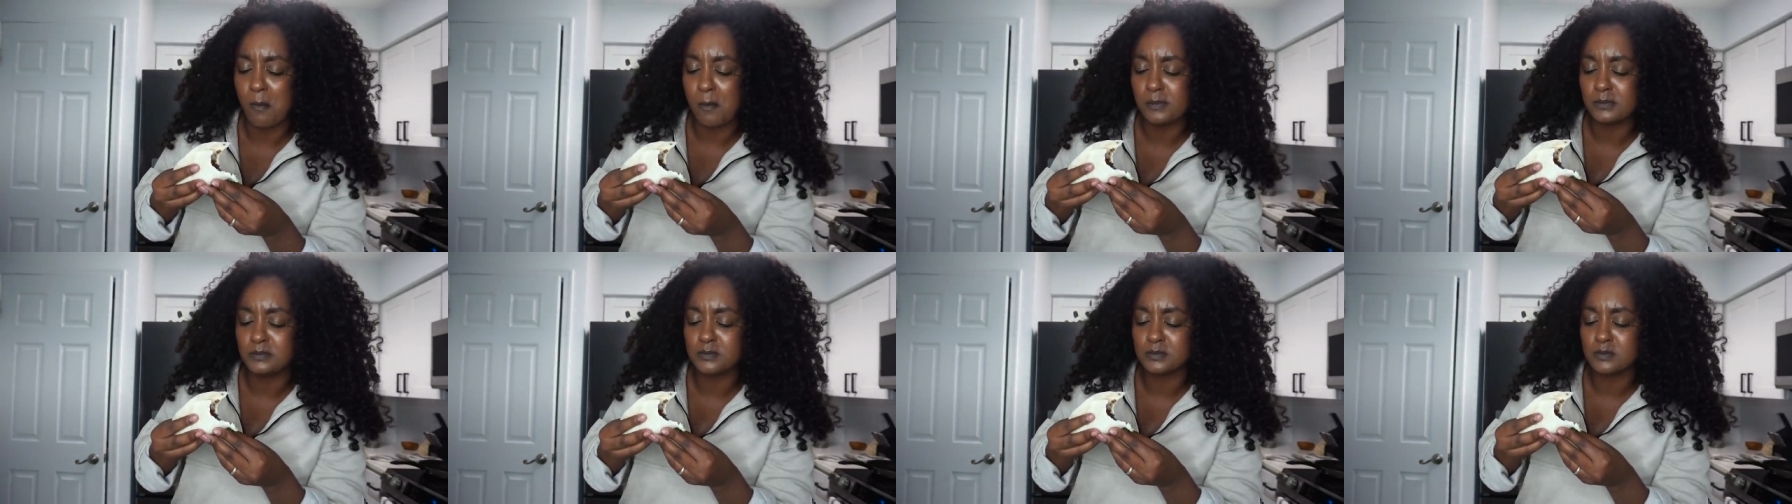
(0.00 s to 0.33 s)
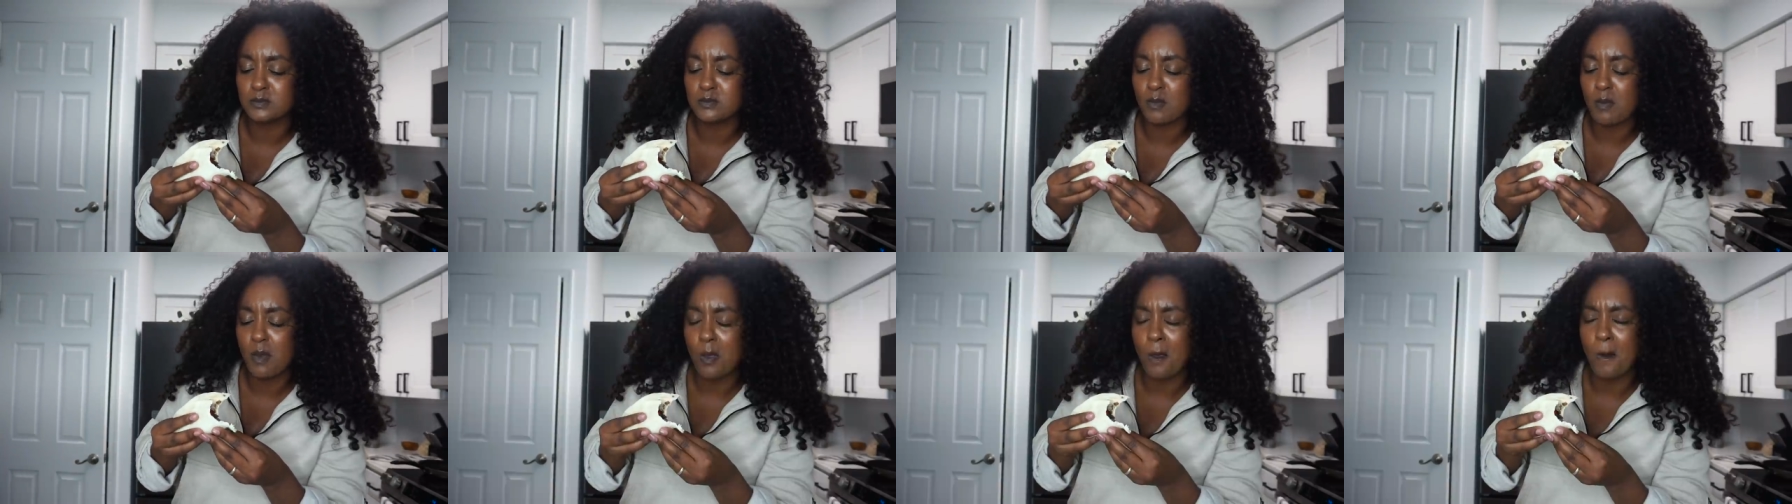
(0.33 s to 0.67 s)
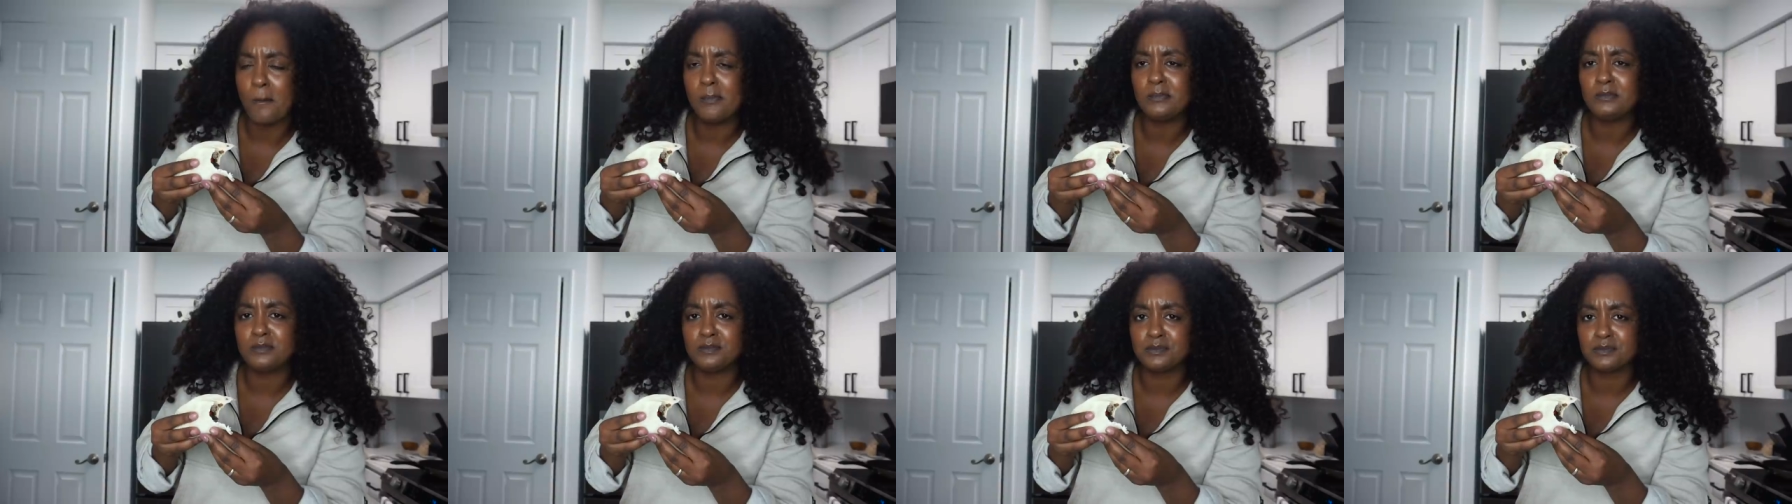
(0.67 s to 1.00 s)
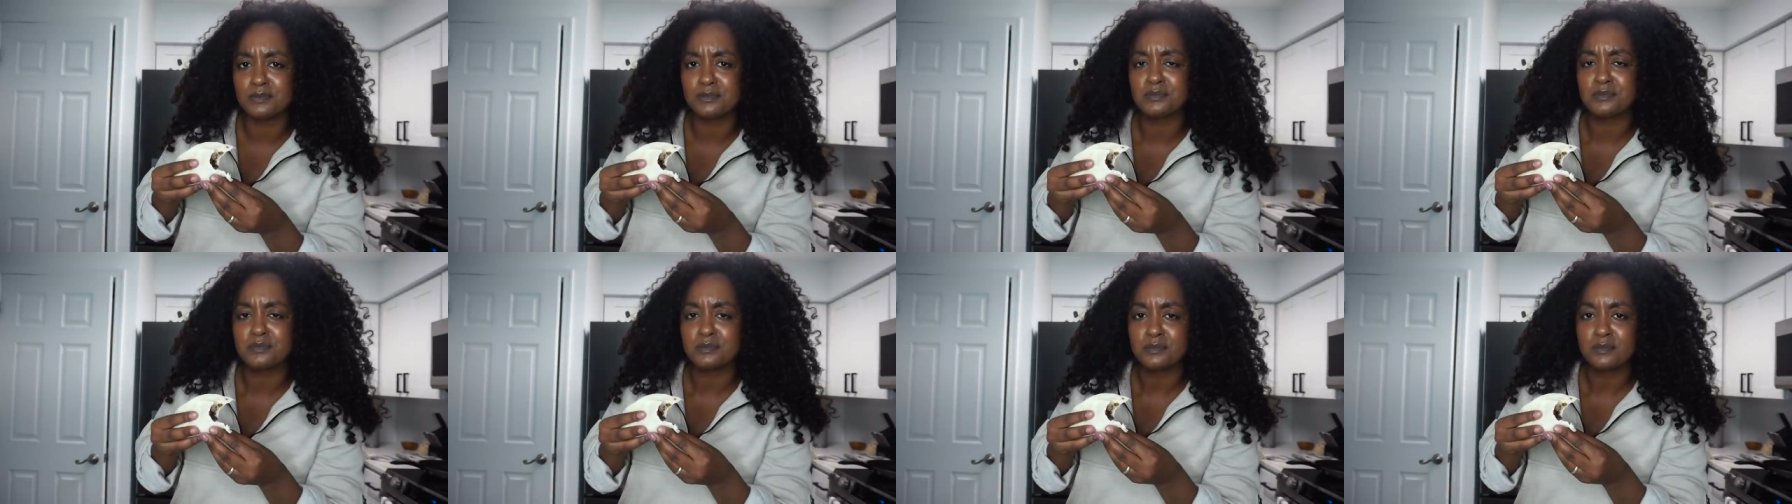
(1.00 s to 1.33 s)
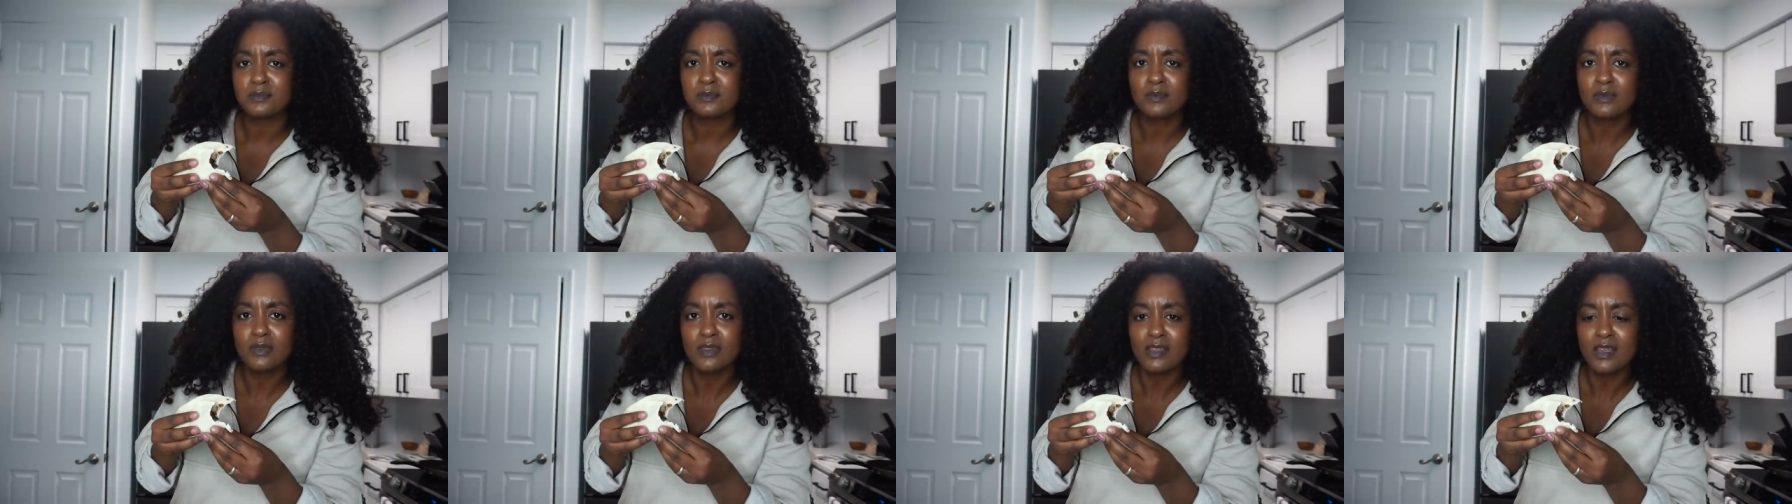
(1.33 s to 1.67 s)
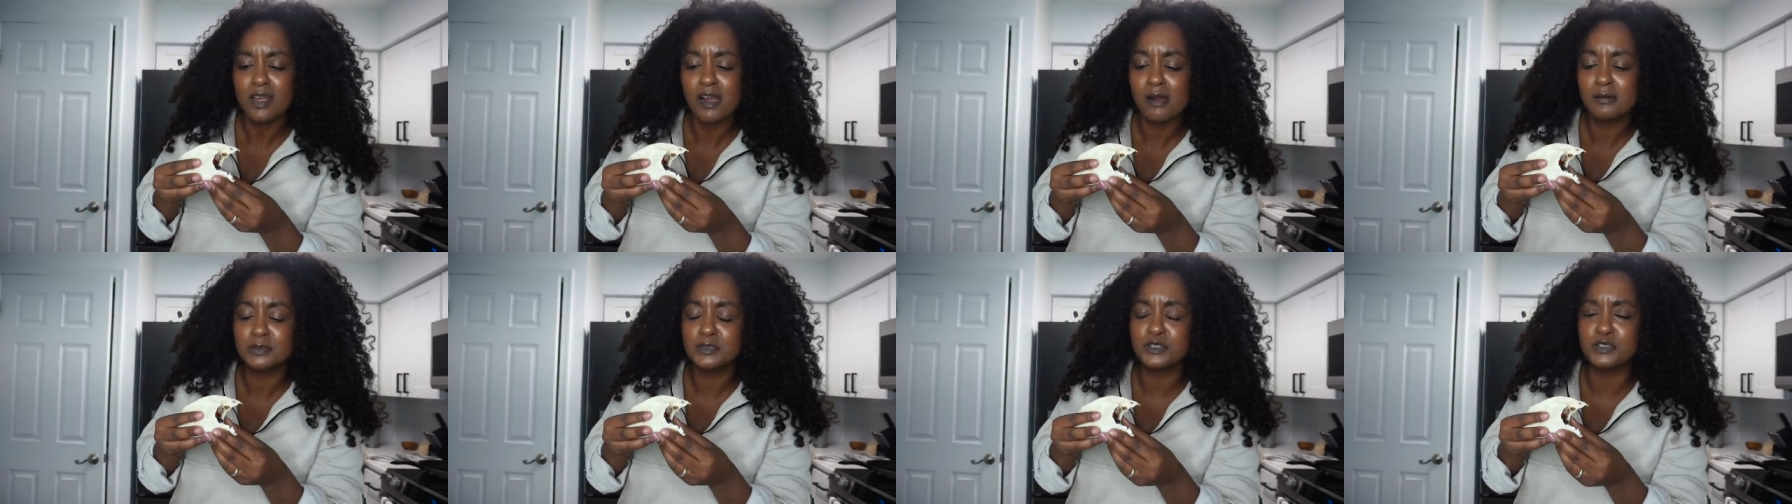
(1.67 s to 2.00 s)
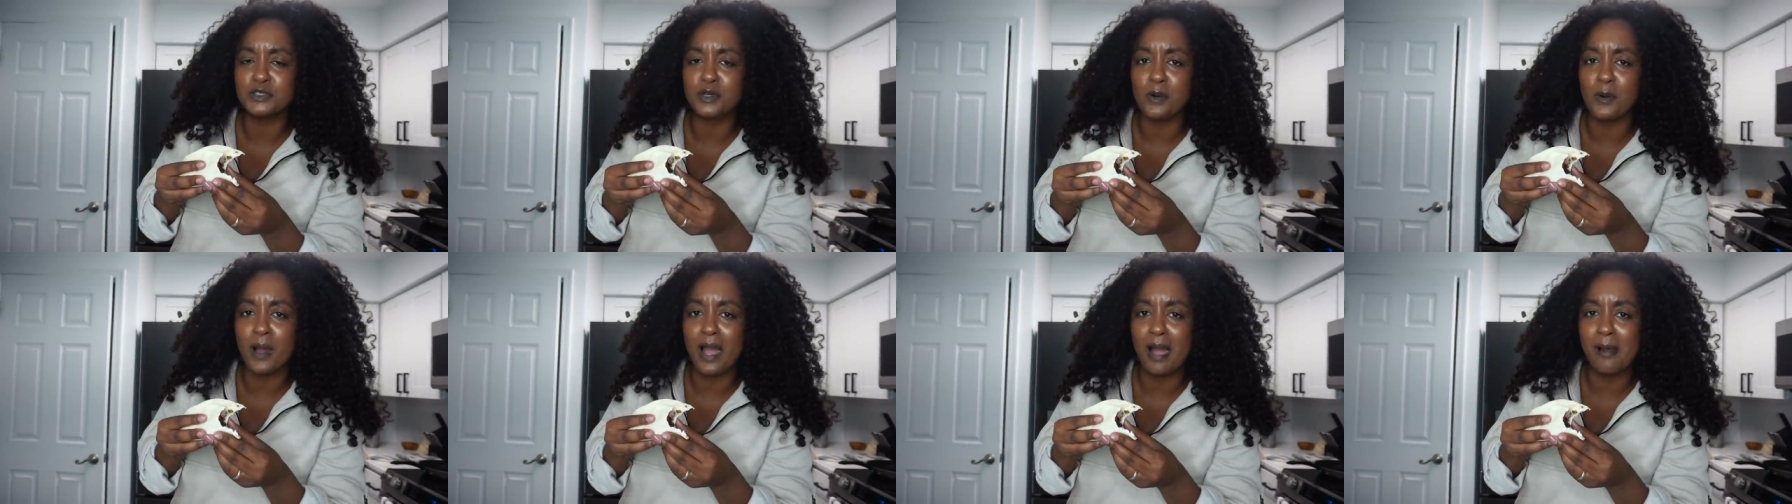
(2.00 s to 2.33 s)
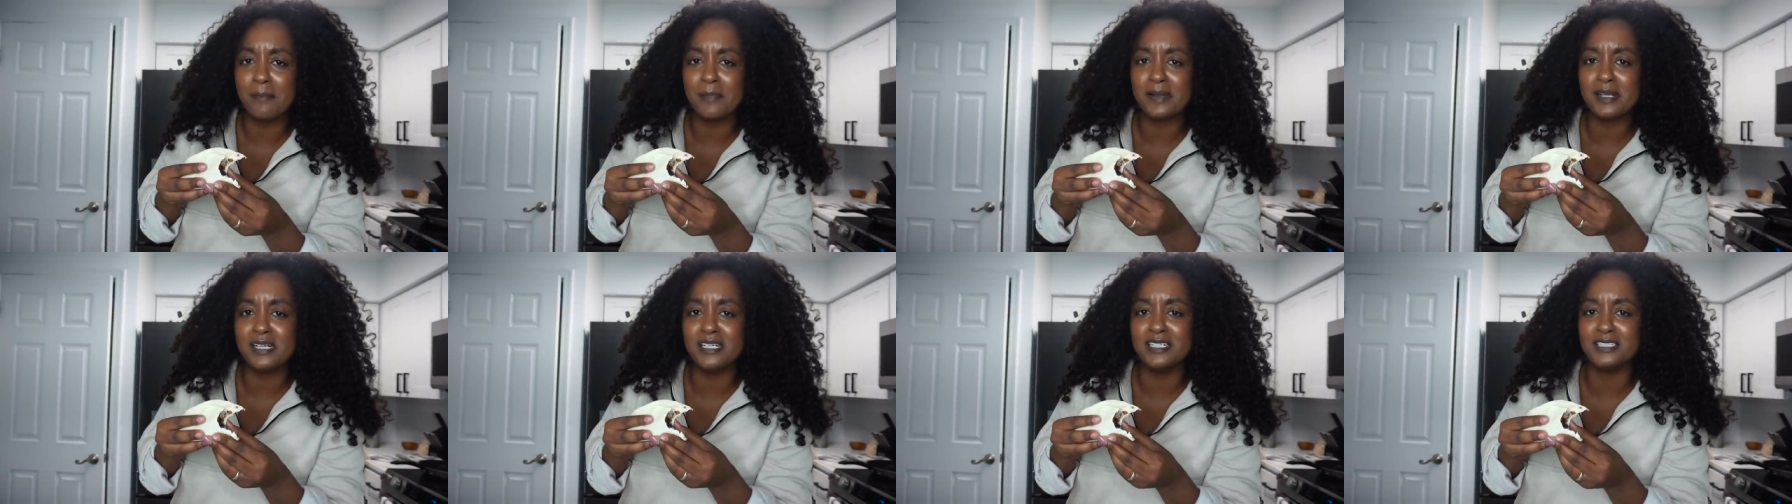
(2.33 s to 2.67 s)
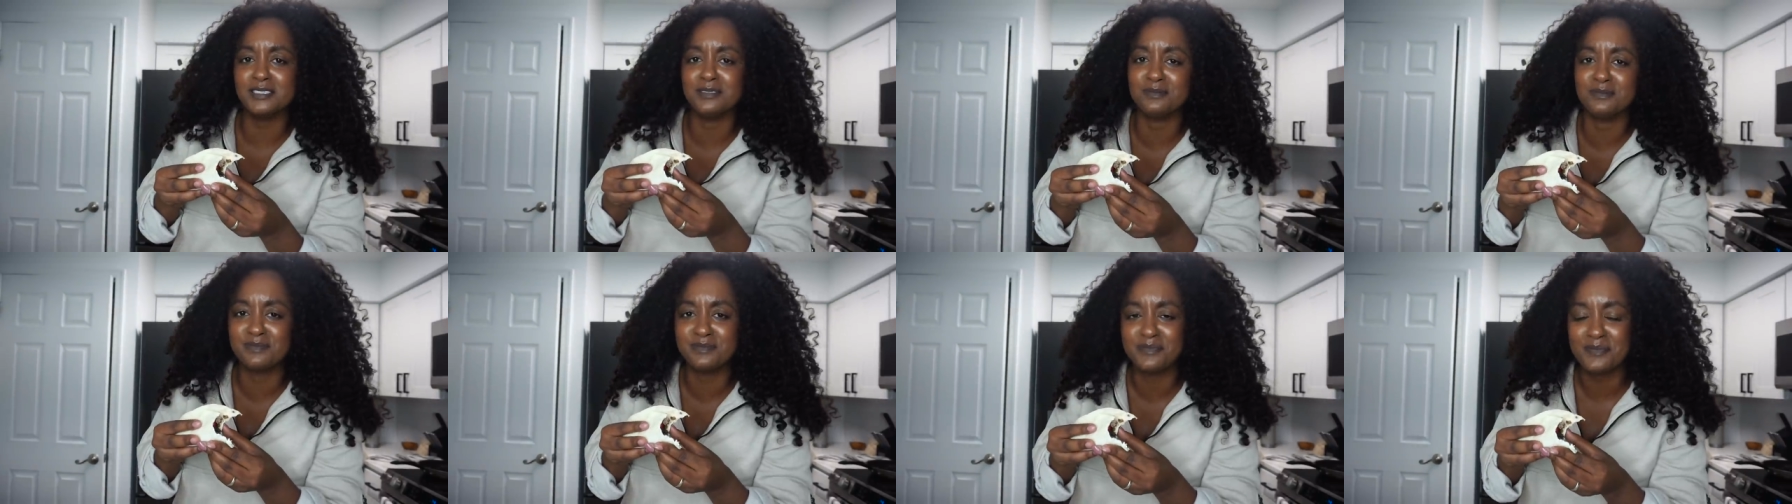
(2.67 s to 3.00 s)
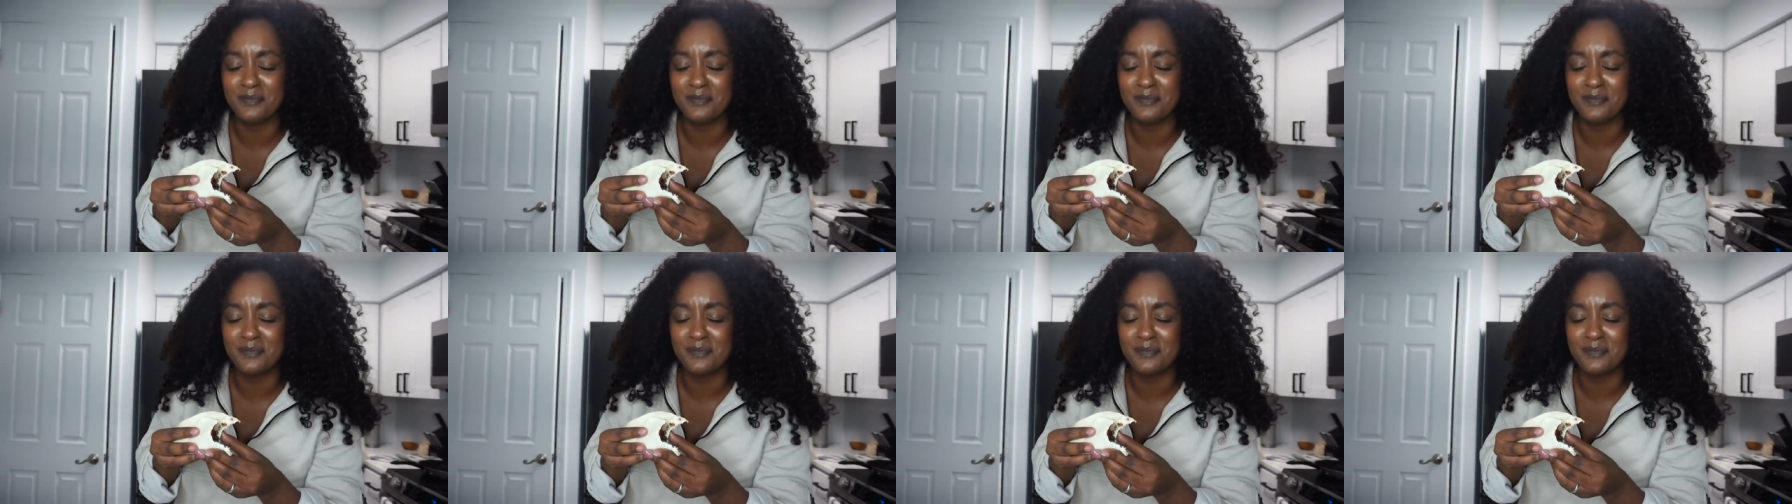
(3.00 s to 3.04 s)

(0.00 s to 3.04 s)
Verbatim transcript: I was so happy.